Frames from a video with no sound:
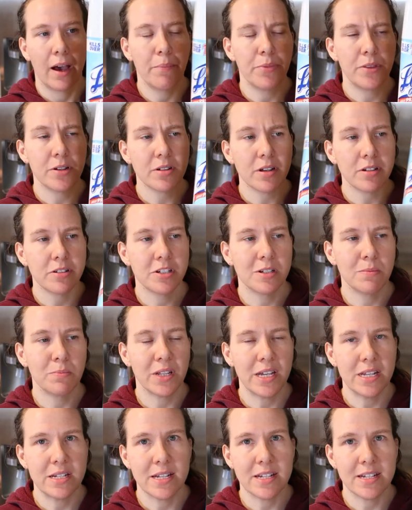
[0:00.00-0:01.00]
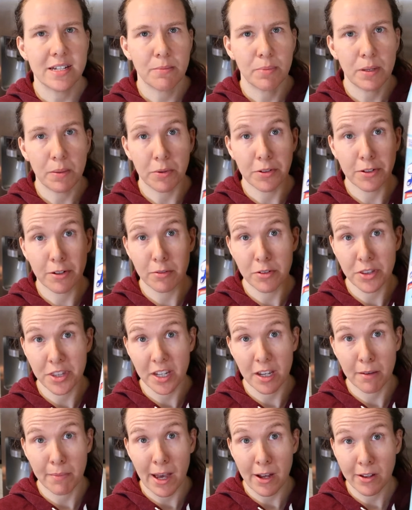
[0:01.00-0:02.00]
There's also some places that people don't
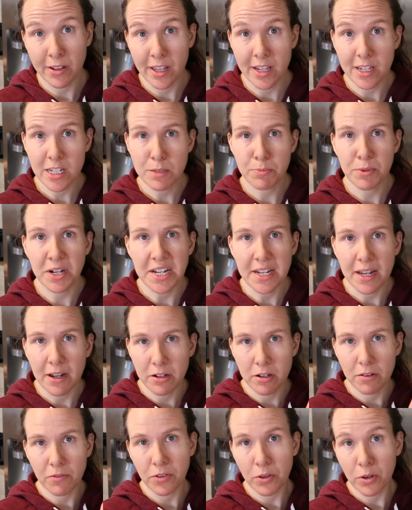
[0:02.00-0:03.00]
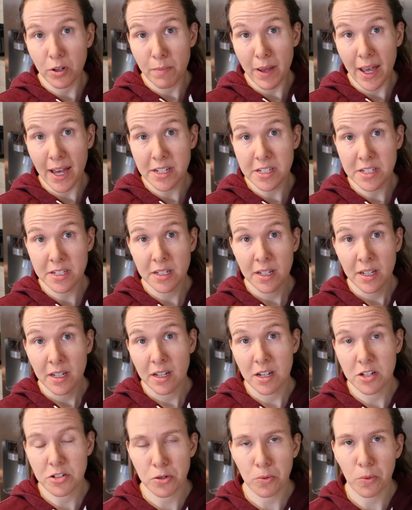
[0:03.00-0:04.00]
think about, like spraying down your floor mats
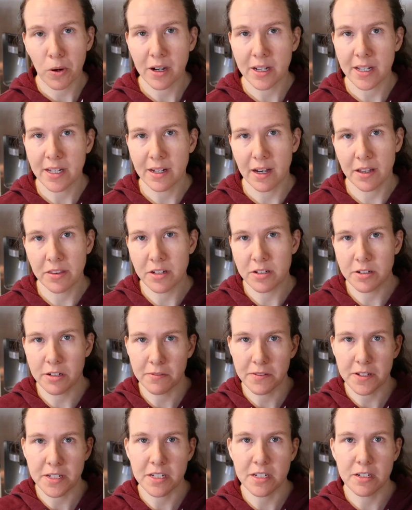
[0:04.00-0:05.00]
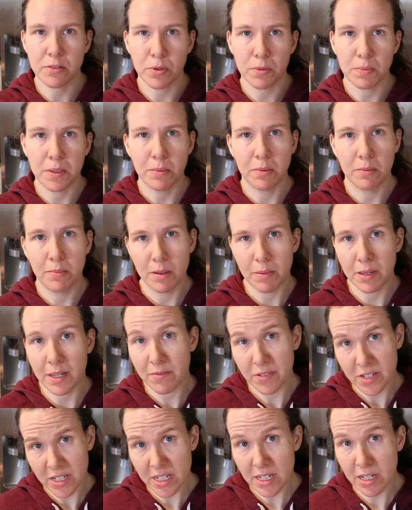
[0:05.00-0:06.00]
because you're walking on the surfaces where people maybe
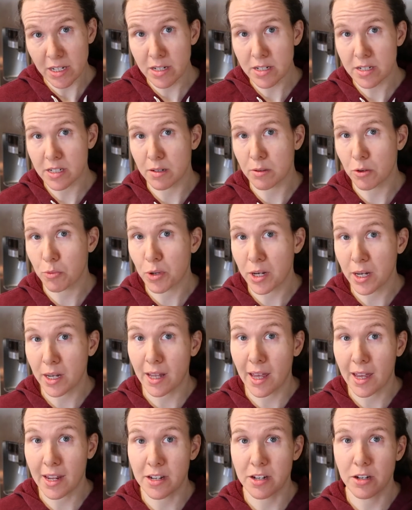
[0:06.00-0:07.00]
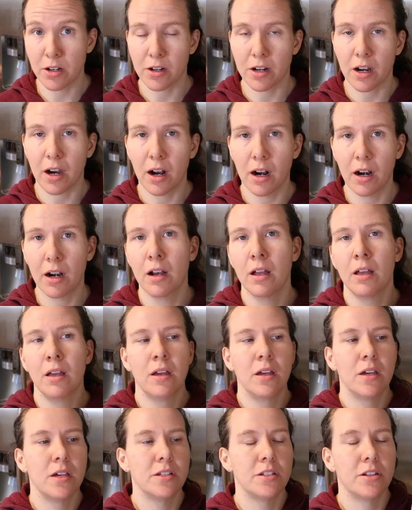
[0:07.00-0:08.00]
have sneezed and you're bringing that into your car.
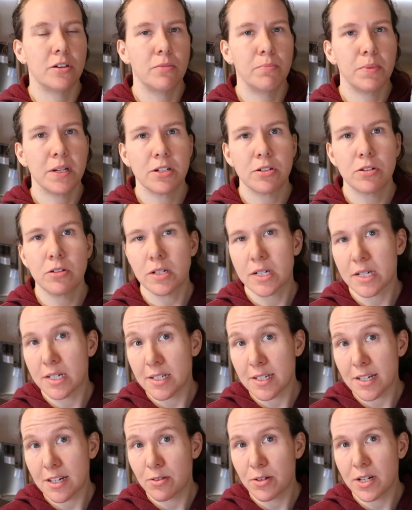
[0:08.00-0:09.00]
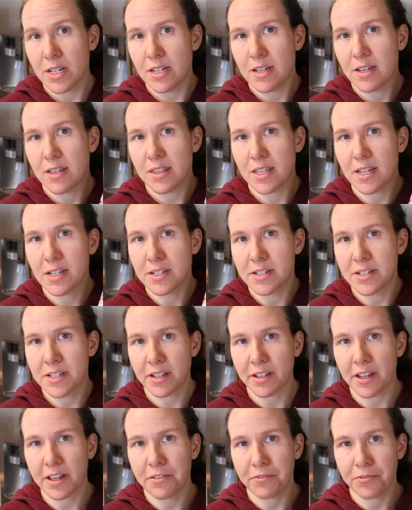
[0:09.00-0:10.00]
So make sure you're considering things
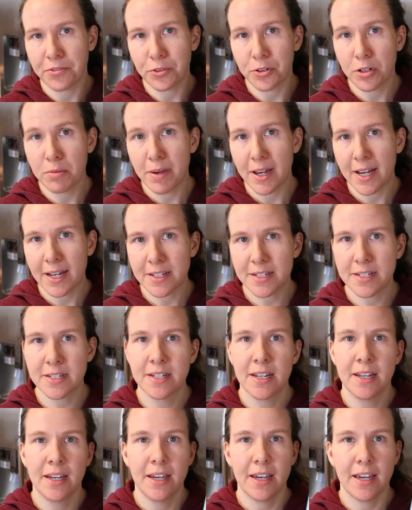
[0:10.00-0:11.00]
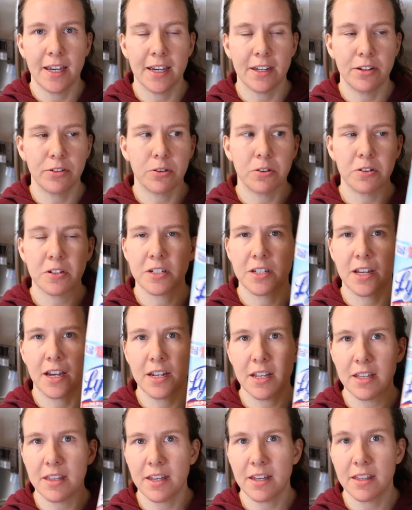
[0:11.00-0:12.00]
like floor mats, handles,
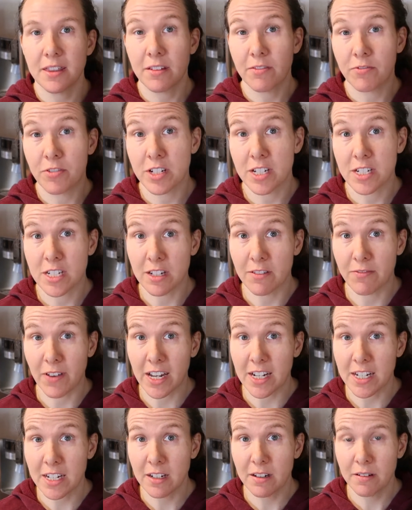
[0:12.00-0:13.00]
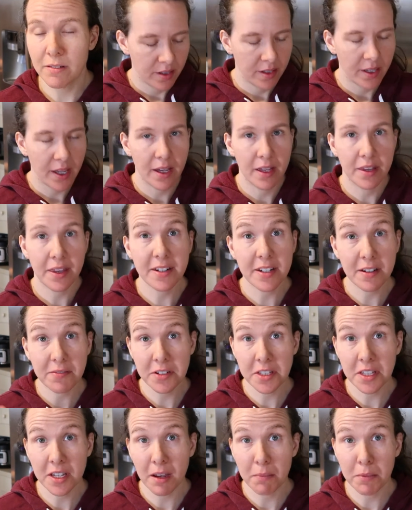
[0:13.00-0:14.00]
anything for disinfecting. Yeah, and that's
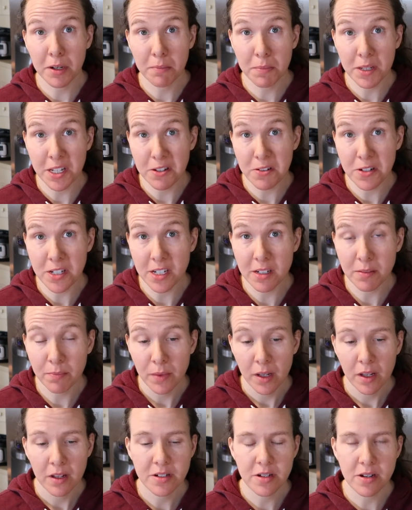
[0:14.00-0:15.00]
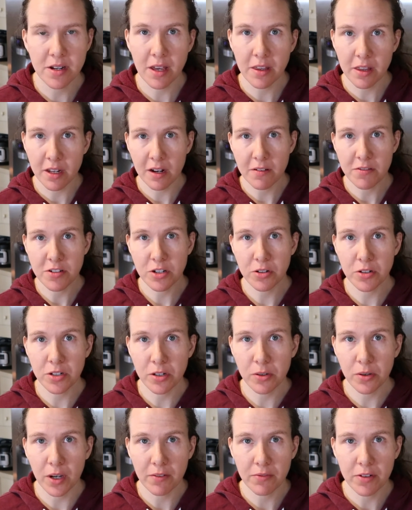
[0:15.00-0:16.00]
everything I'm going to be using. So now that I've shown
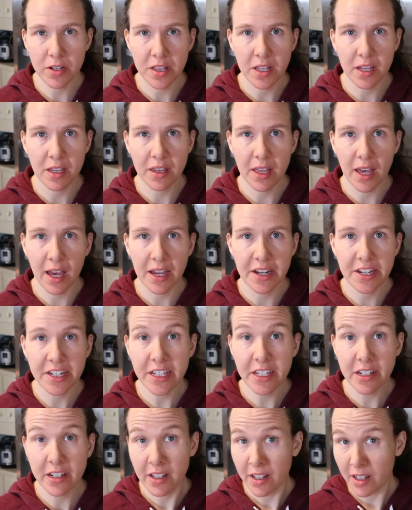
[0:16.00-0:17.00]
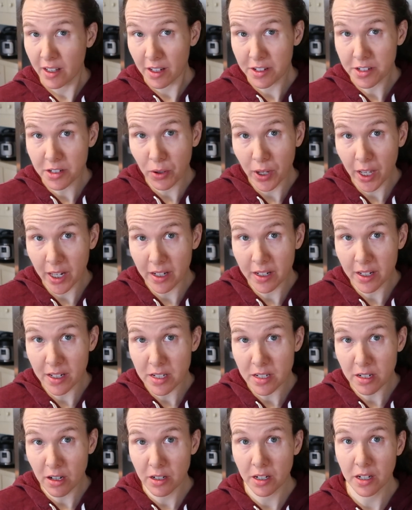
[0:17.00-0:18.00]
you everything that I need, let's go ahead and get
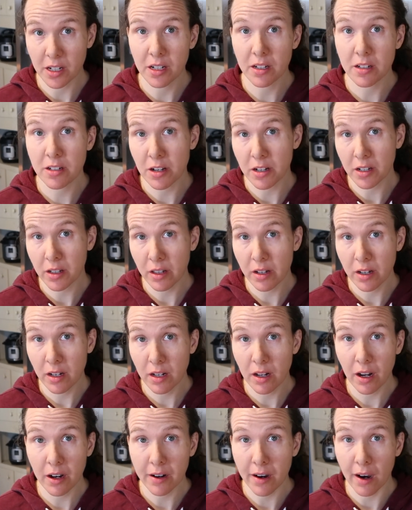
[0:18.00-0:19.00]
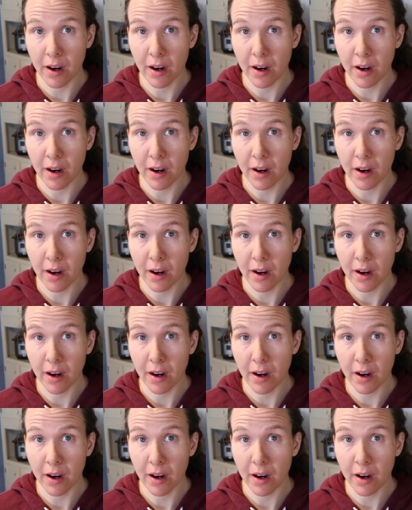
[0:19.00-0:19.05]
started and start cleaning our